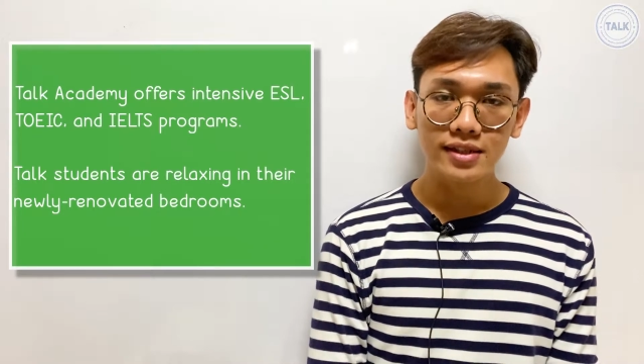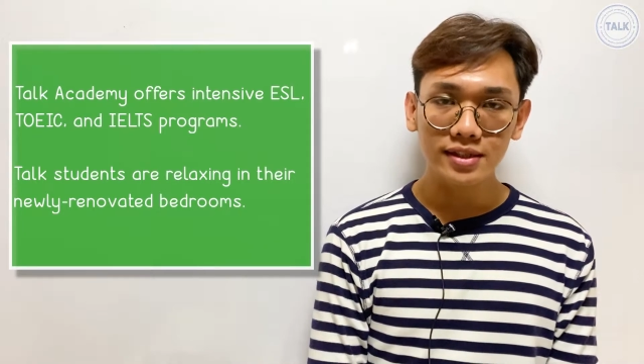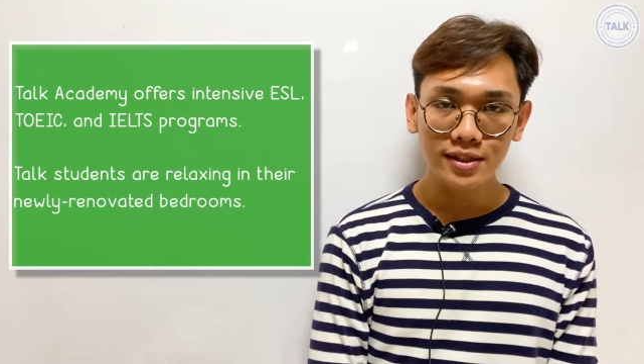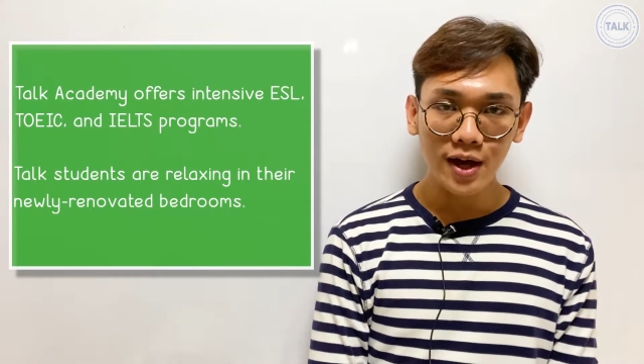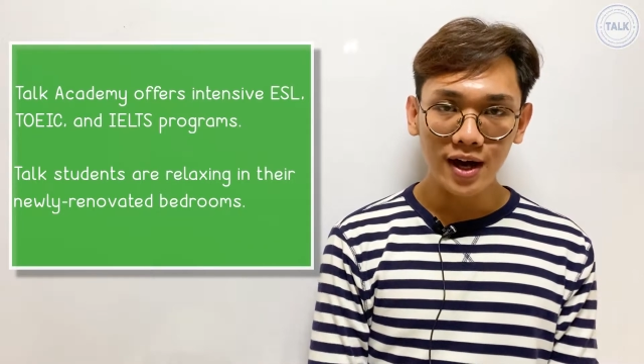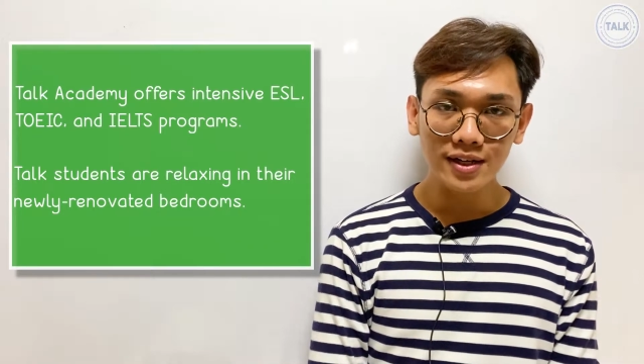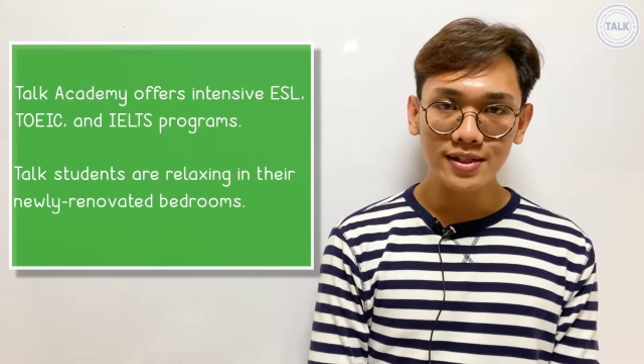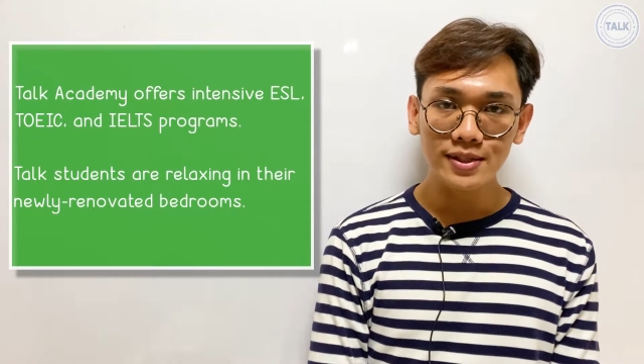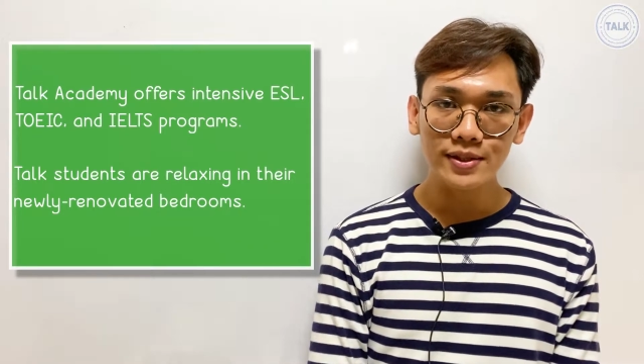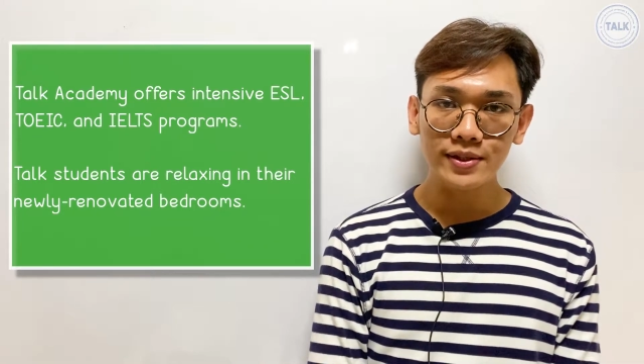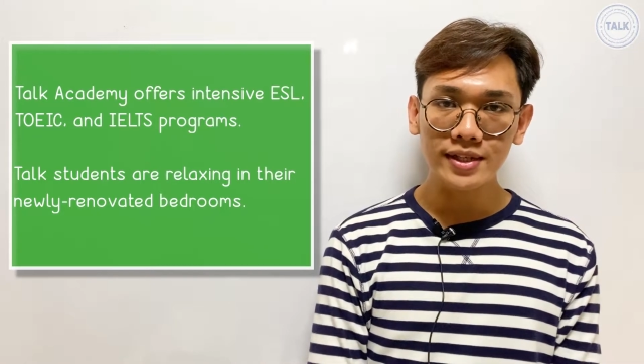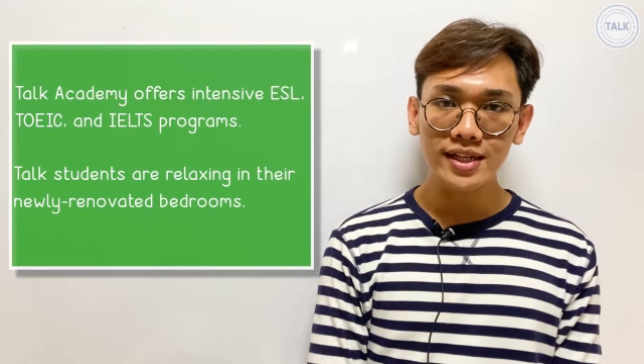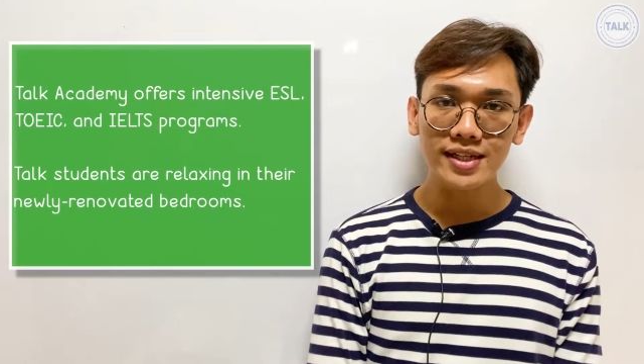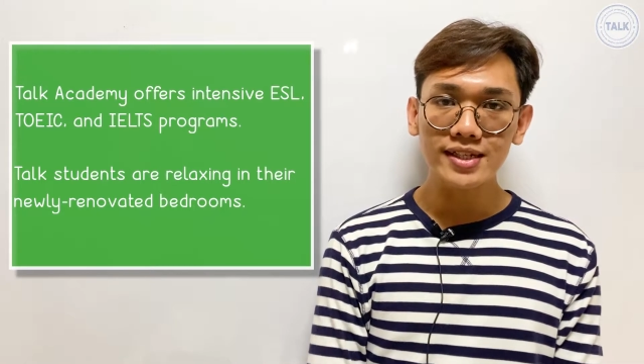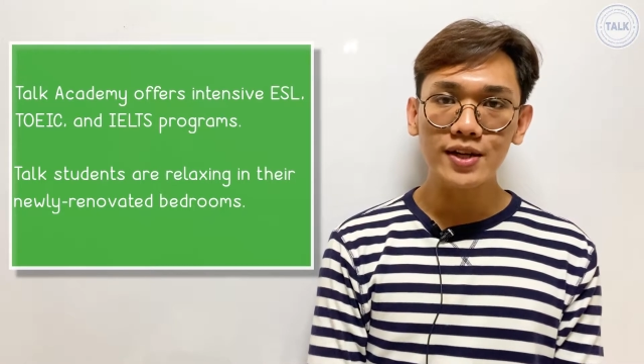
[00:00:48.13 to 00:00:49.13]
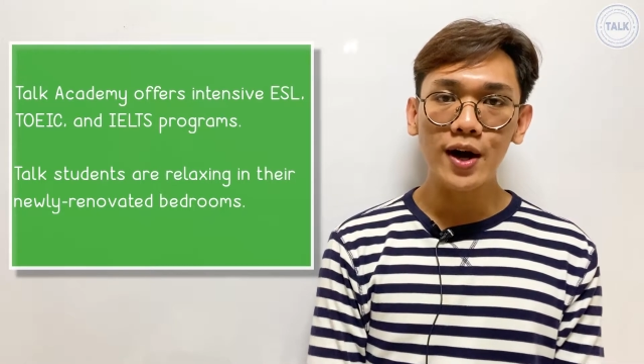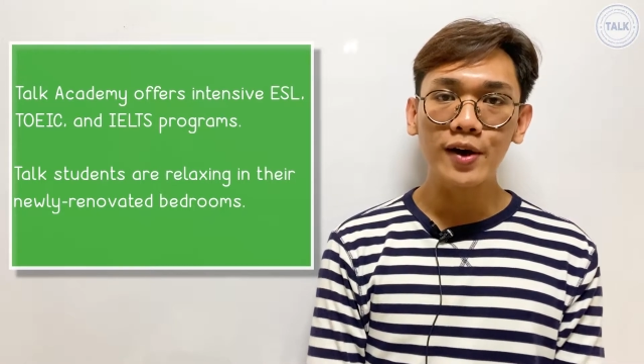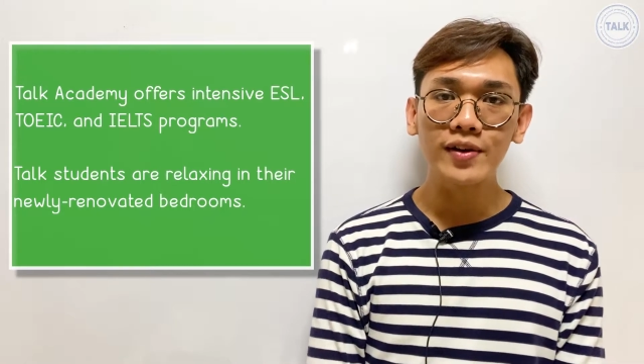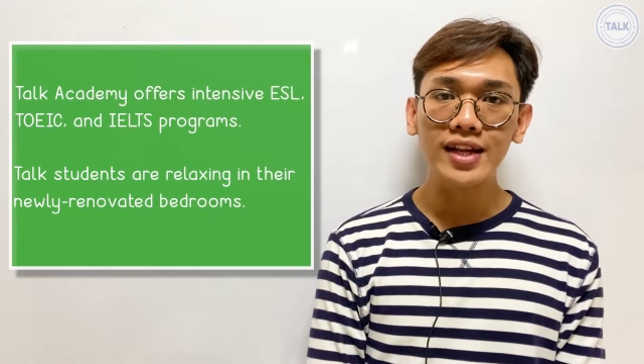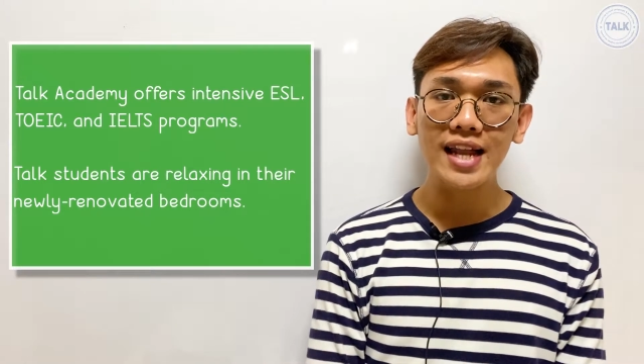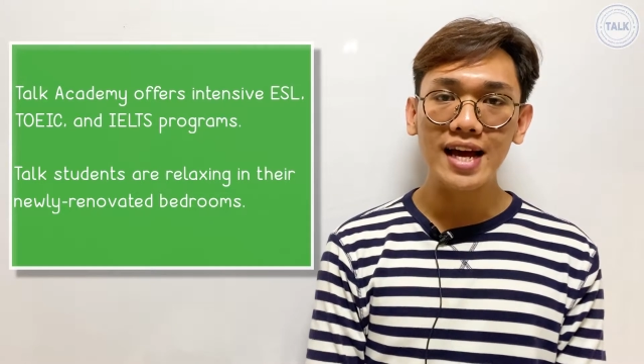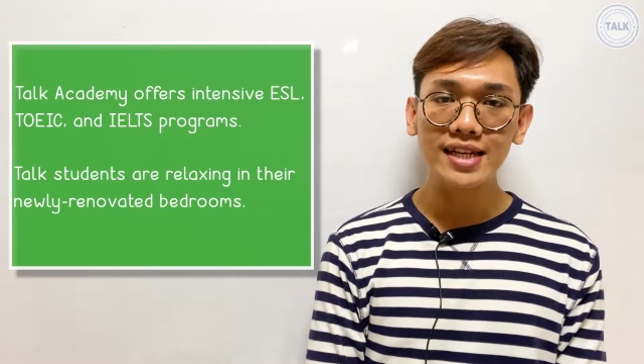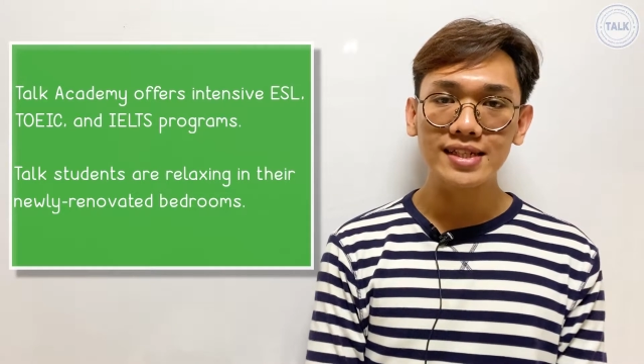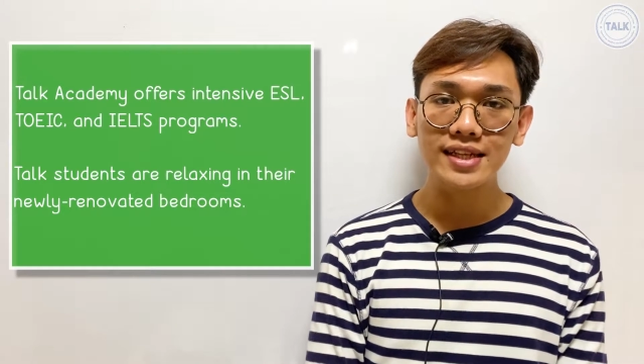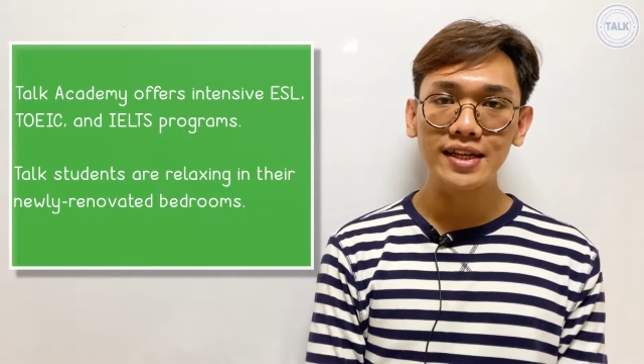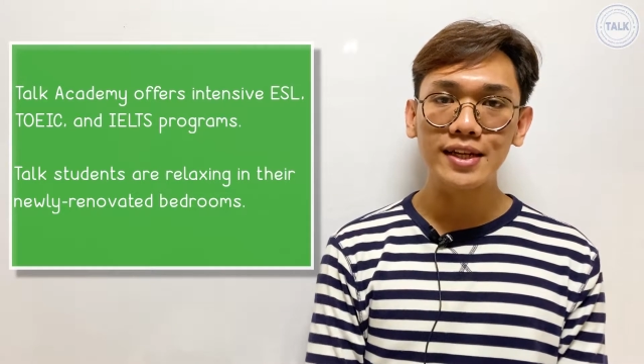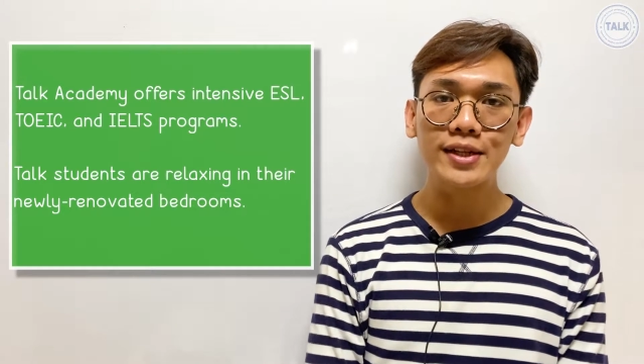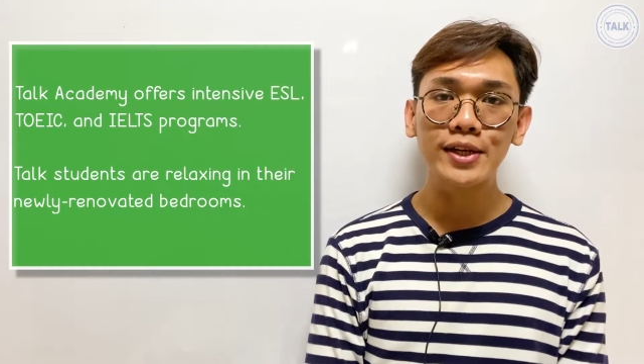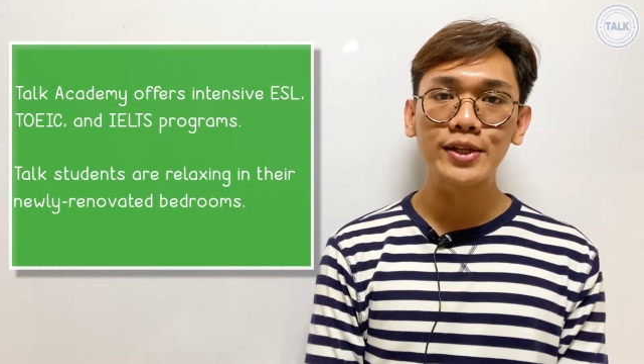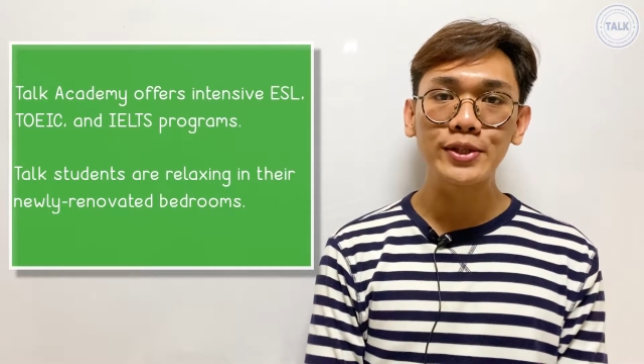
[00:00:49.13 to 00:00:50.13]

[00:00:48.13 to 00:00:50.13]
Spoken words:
Talk students are relaxing in their